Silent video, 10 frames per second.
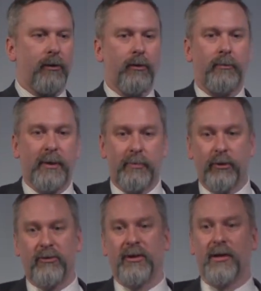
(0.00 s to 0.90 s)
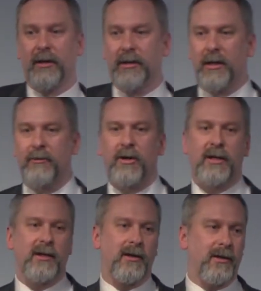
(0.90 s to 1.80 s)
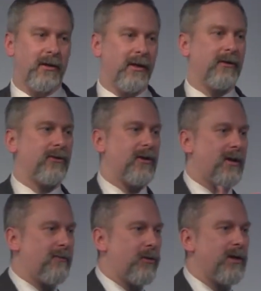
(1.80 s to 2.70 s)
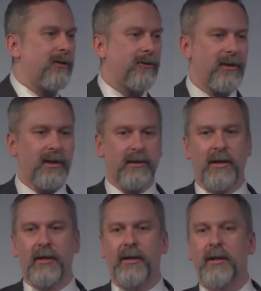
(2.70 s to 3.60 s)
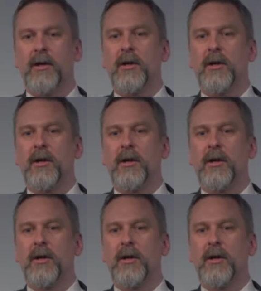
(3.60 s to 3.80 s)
who'd been pushing on contracting and on us and on everyone else to get it done.